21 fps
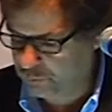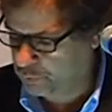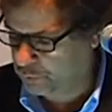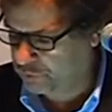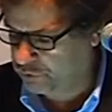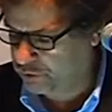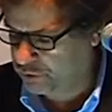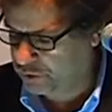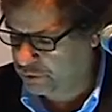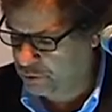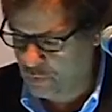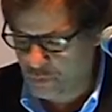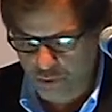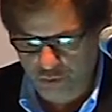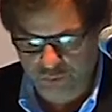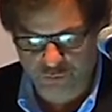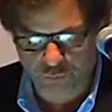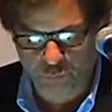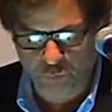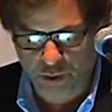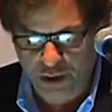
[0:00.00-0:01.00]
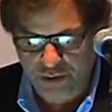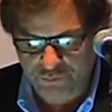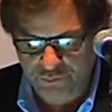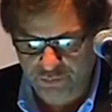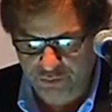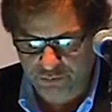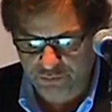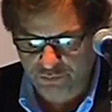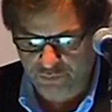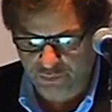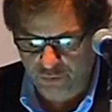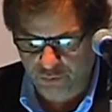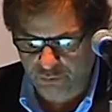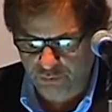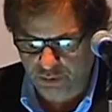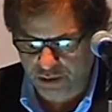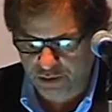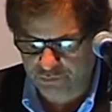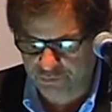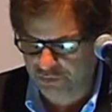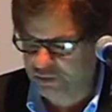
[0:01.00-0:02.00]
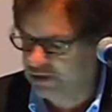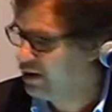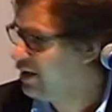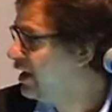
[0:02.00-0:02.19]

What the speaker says: what she calls reference photographs